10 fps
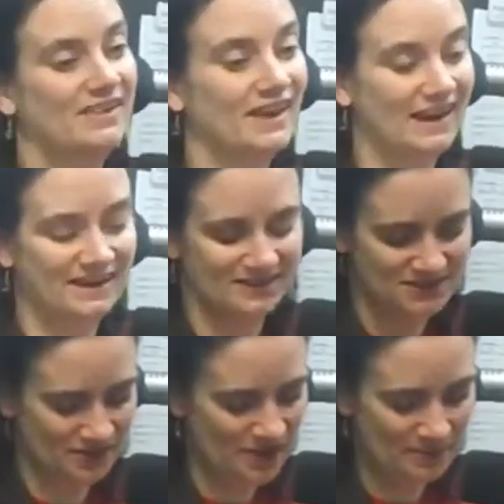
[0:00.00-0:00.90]
And
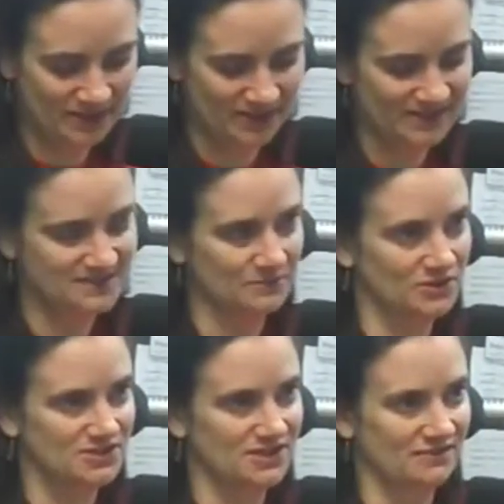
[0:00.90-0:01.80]
tilapia, that's some
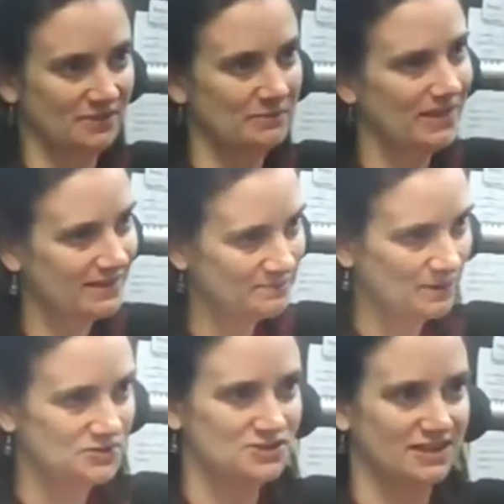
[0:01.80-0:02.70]
good stuff. I mean, that's
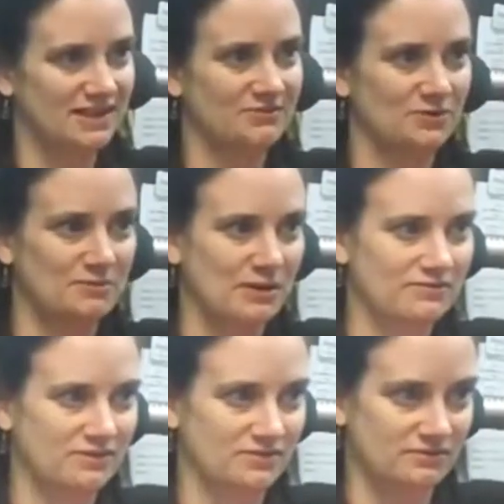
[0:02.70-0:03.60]
personally one of my
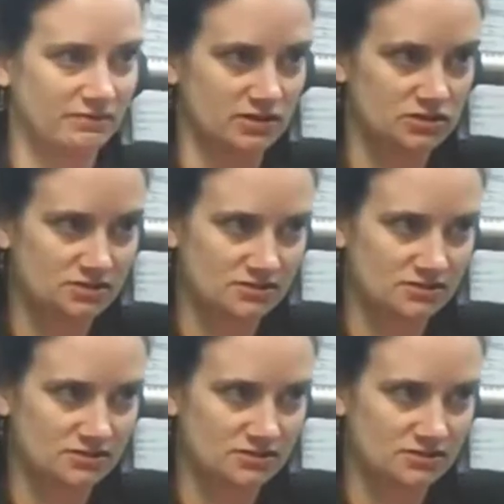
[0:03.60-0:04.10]
favorite fish.